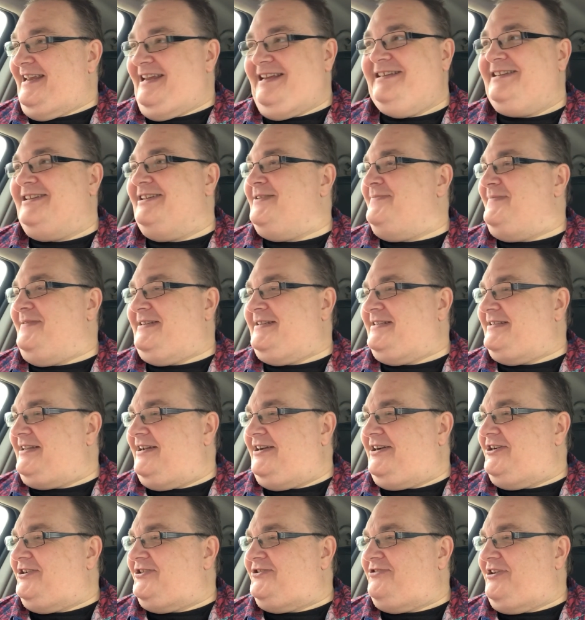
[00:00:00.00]
It's going to be
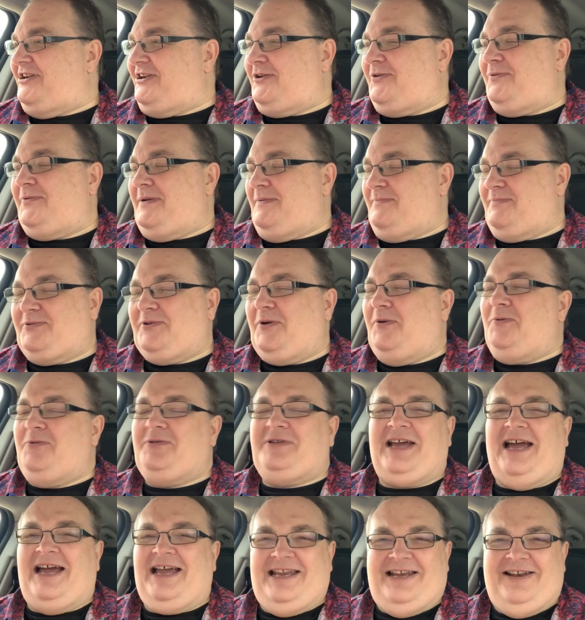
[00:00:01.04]
Star Trek quips all
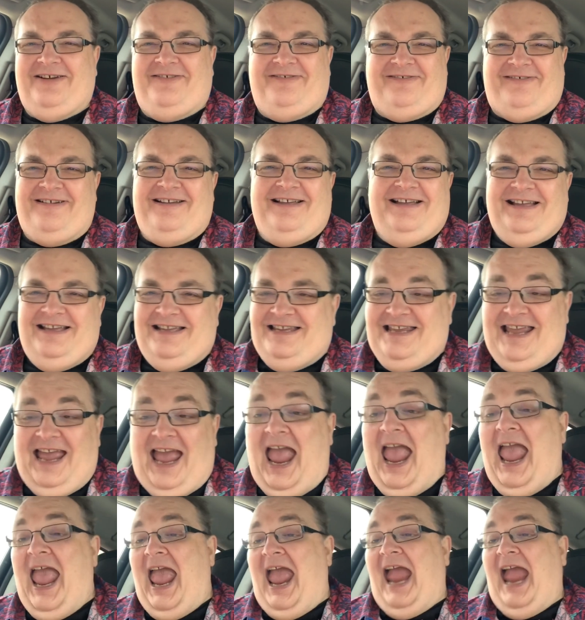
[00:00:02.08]
day long. Yeah.